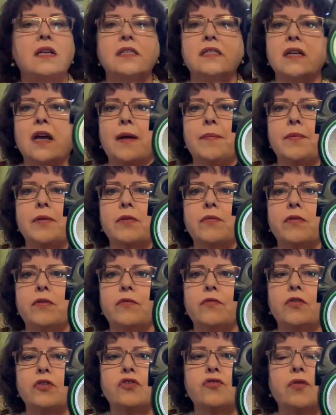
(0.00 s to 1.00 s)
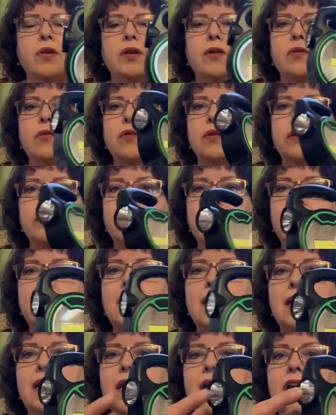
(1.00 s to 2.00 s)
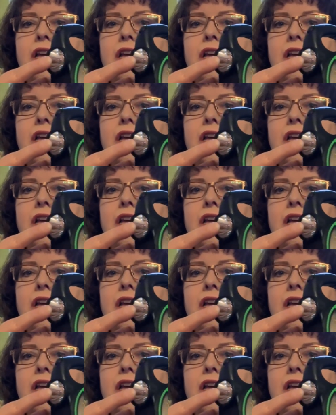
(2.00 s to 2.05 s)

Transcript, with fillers: top of the refrigerator, the light.